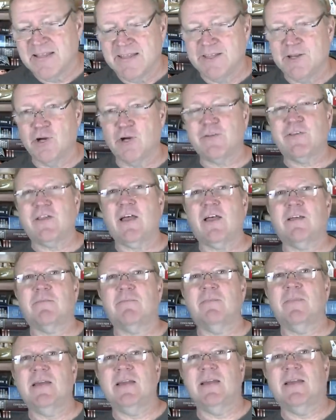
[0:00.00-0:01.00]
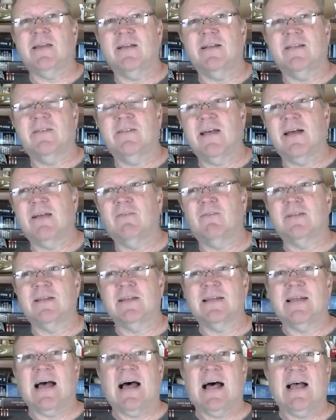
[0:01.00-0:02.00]
You're telling me that when
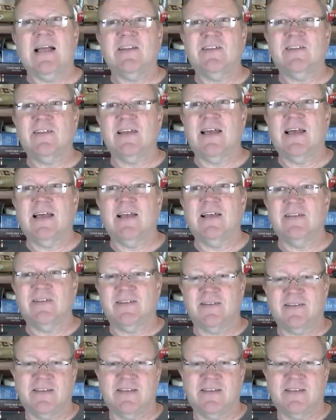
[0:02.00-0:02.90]
a guy says,